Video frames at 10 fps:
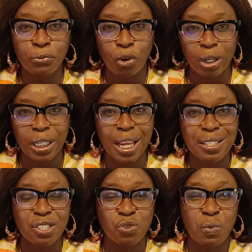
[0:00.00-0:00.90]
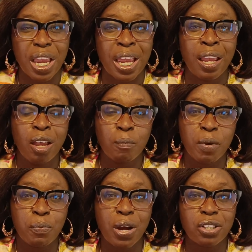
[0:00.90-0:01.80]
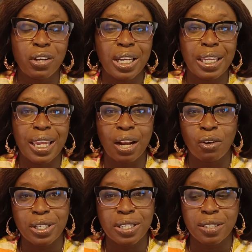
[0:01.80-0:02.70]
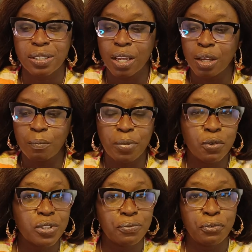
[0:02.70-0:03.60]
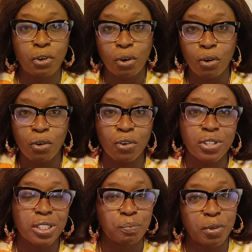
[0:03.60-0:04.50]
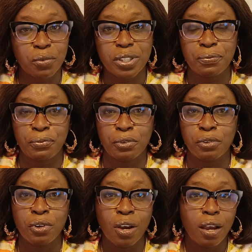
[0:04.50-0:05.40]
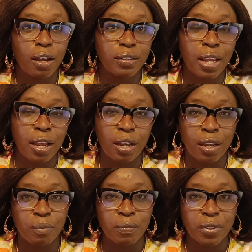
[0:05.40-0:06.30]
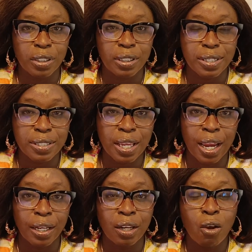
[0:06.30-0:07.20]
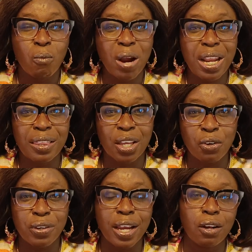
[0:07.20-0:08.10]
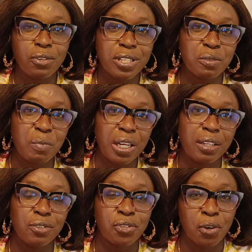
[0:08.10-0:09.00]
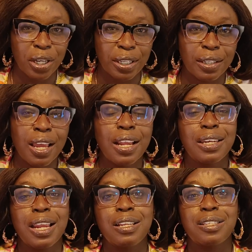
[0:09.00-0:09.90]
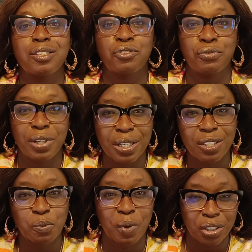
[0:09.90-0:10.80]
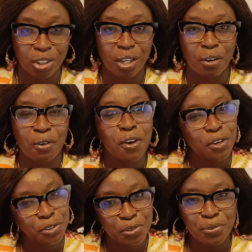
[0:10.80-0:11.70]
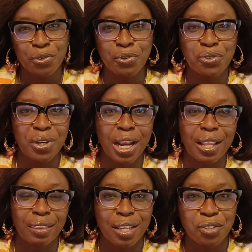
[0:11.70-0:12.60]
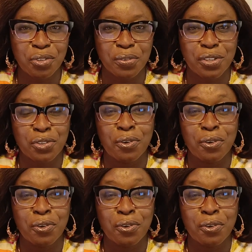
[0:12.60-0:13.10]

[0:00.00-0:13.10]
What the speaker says: Turkey. That is where people actually get all these beautiful clothes, beautiful design. When they tell you a clothes is made in Turkey, then it is really special. You too can attest to it.